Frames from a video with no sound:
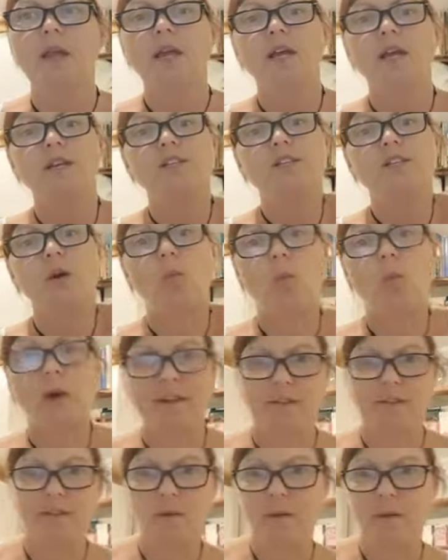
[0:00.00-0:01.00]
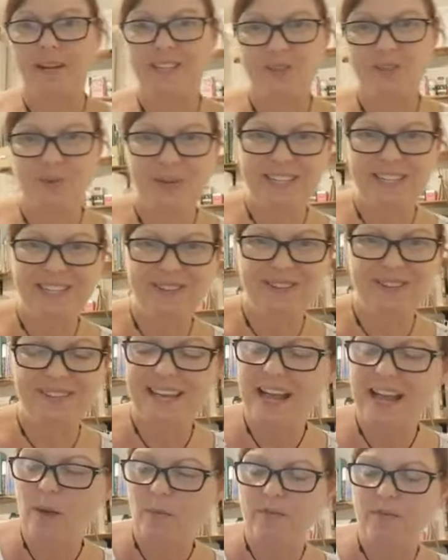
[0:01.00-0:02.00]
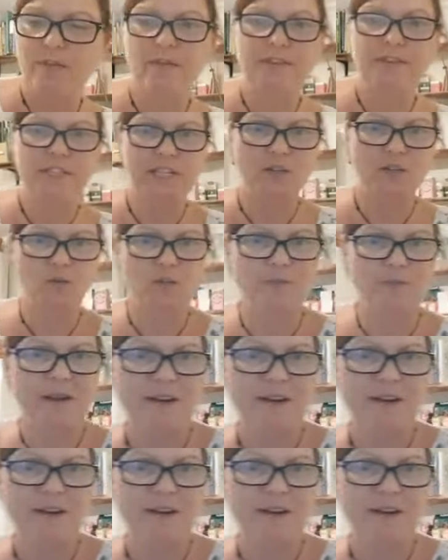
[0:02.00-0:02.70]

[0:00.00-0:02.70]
So one of the ways we do that, we've obviously talked about